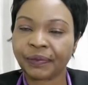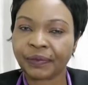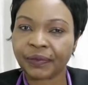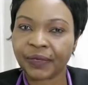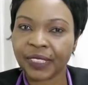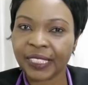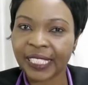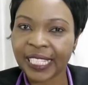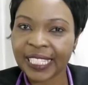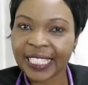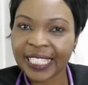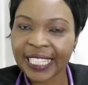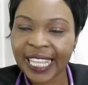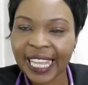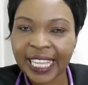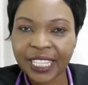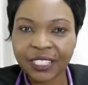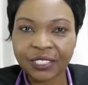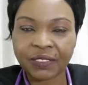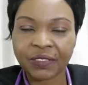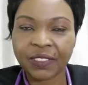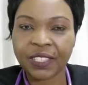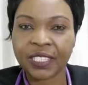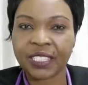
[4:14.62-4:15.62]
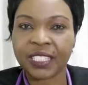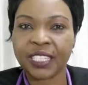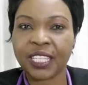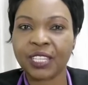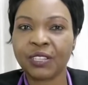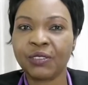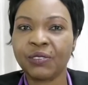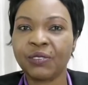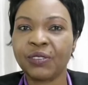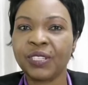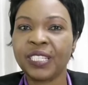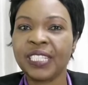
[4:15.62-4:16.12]
the size of the
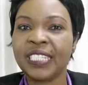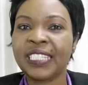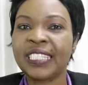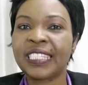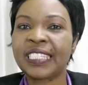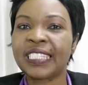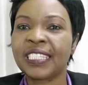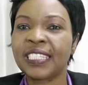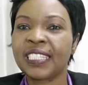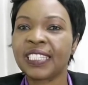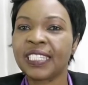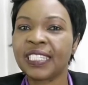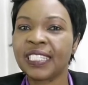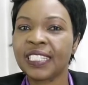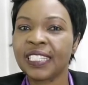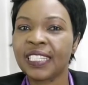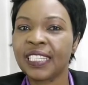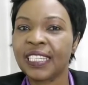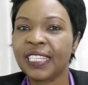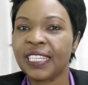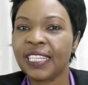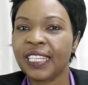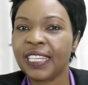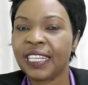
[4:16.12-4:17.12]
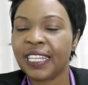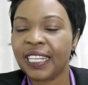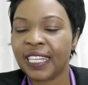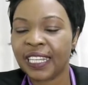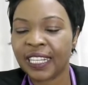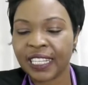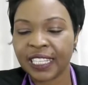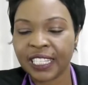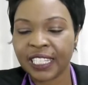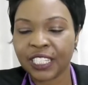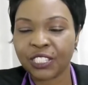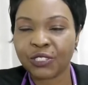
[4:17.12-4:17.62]
cell is
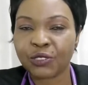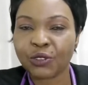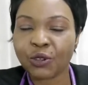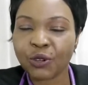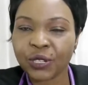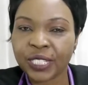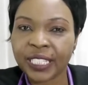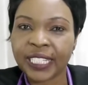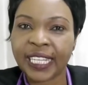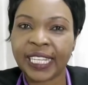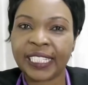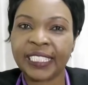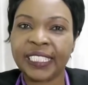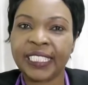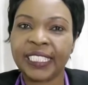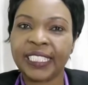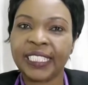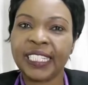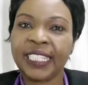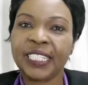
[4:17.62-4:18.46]
altered,